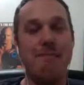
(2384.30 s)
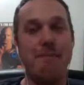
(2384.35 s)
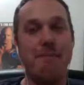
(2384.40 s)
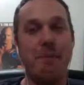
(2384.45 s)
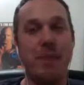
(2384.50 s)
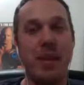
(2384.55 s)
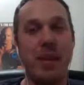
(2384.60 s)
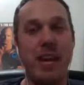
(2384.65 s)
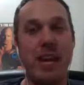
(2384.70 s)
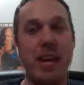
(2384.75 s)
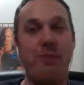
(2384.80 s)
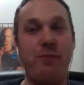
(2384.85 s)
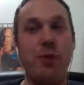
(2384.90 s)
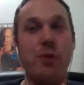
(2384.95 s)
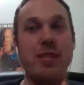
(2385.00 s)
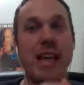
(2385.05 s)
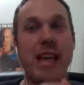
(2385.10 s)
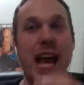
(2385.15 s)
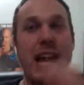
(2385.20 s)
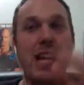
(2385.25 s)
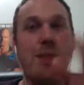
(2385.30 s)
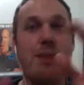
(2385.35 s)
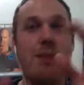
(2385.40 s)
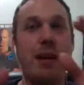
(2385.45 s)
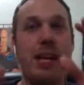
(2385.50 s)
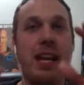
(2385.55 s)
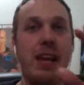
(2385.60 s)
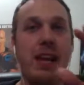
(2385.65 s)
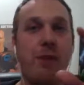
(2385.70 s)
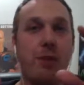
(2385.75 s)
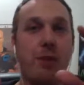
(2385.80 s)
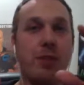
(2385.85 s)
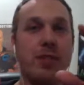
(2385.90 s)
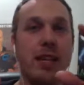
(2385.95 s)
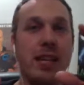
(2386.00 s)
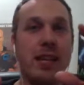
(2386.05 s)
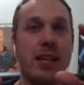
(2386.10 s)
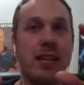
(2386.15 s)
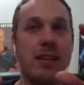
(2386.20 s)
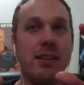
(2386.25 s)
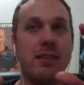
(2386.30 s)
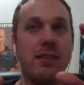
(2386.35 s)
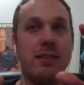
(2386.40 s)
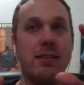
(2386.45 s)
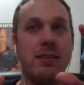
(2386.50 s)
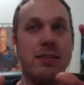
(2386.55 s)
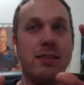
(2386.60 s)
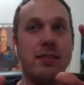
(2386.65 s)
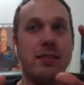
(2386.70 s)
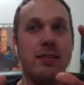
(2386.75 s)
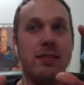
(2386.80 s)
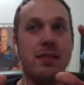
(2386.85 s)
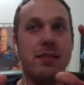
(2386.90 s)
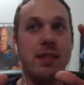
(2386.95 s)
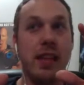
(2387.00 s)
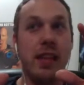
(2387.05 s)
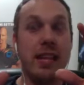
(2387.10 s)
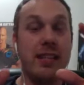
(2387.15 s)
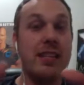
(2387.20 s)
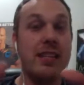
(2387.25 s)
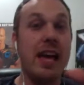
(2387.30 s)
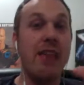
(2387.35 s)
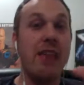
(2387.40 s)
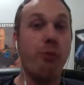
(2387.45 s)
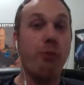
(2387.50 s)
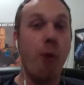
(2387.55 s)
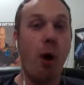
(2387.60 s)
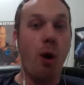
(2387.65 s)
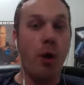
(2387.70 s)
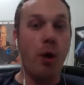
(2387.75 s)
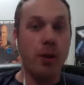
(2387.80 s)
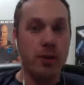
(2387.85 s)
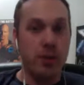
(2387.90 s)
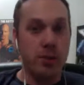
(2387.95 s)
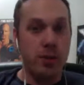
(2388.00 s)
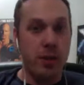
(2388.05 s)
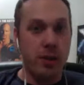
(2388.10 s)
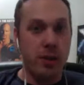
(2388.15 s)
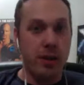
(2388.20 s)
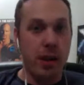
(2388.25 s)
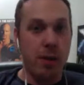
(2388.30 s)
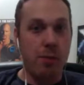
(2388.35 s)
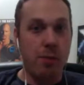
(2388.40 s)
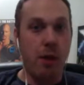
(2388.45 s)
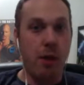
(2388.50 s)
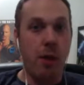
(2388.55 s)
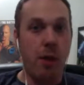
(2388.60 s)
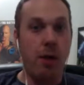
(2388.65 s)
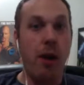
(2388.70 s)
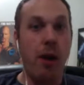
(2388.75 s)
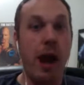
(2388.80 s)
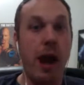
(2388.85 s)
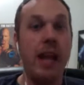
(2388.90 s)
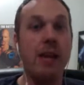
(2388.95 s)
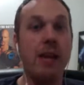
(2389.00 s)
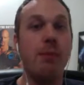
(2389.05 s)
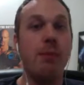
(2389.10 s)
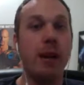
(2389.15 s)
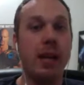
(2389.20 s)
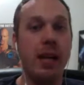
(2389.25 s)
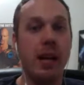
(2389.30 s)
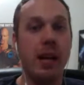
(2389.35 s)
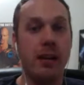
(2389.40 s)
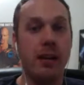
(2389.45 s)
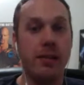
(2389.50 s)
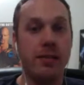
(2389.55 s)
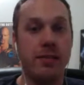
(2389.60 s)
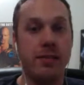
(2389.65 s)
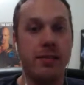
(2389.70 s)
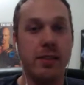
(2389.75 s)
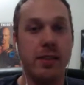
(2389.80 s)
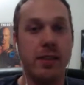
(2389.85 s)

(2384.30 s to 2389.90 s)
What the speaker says: if there was anybody, if it was like Seth Rollins who took down Braun or anybody else,